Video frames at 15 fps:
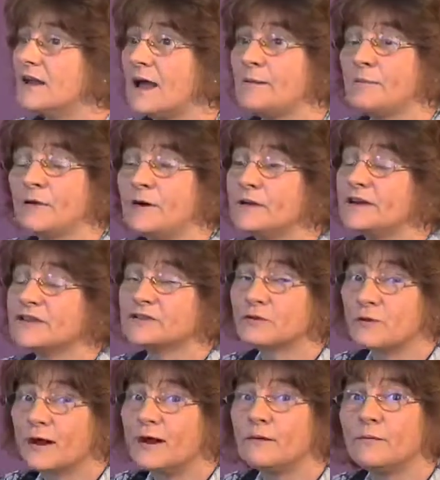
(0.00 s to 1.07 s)
in a library is
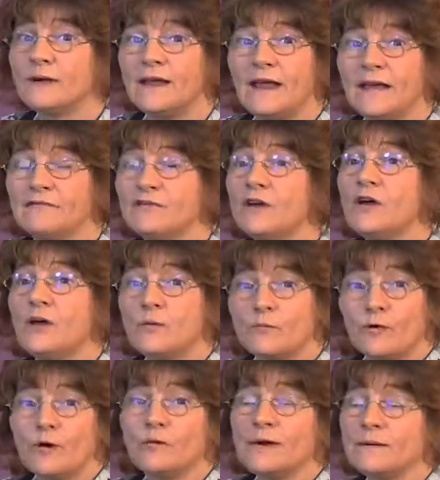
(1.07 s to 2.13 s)
great. We have
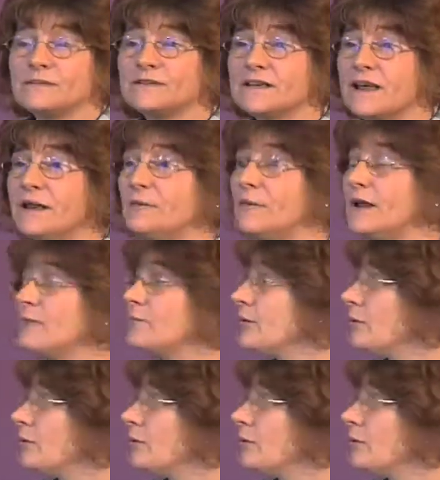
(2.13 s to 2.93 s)
programs. Again,